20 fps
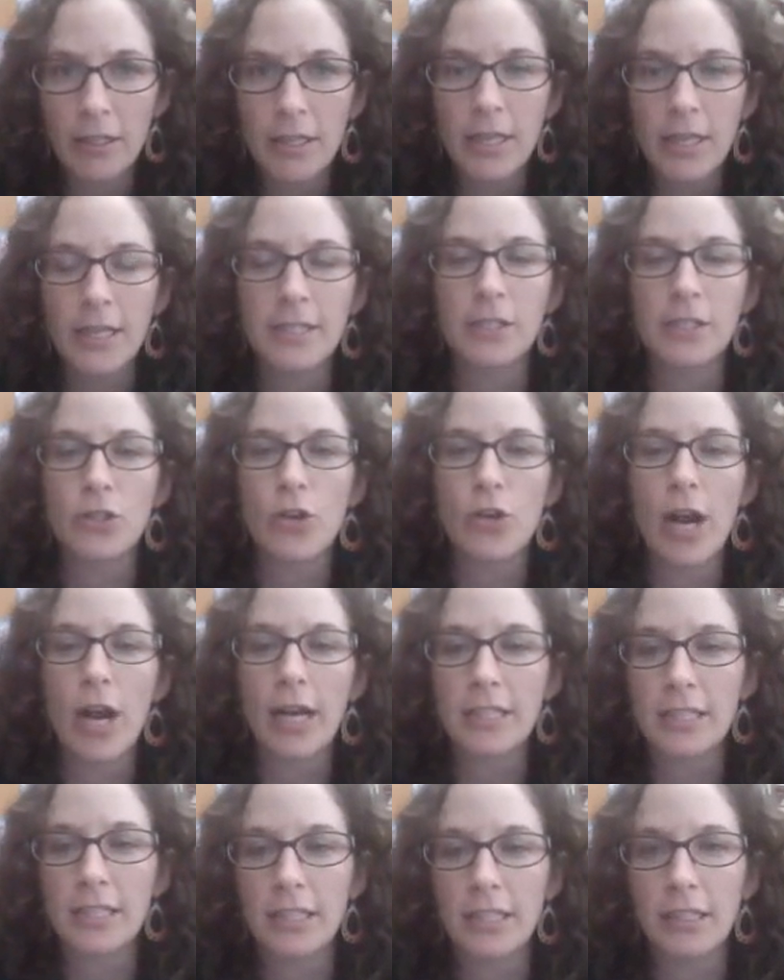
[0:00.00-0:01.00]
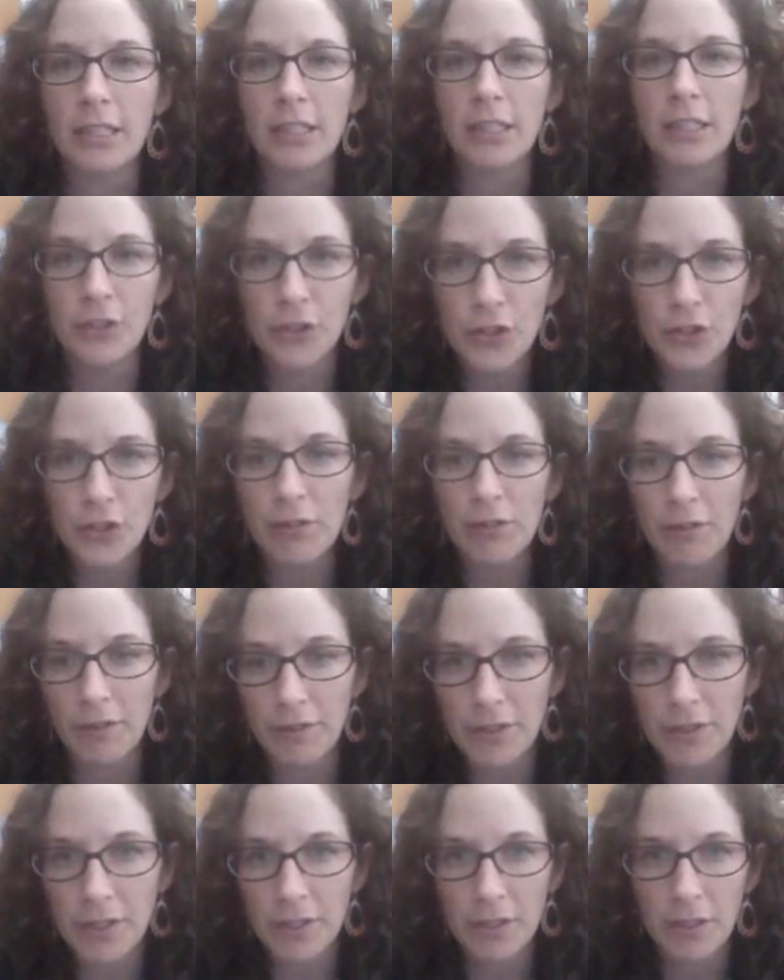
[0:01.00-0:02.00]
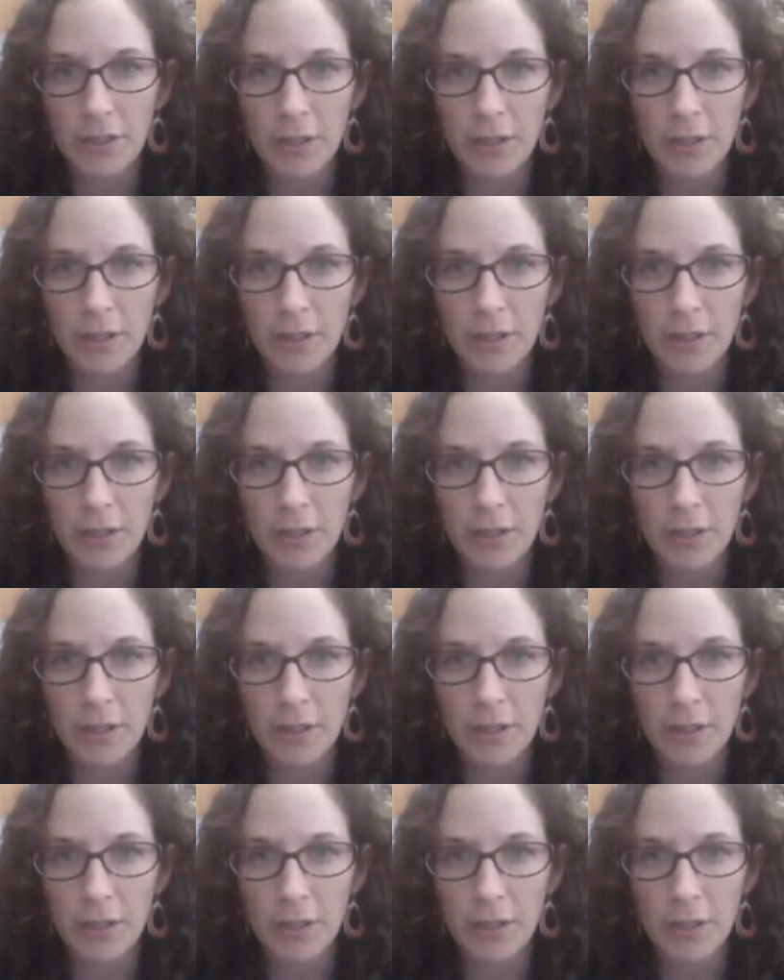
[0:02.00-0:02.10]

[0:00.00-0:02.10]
is attracting conservatives.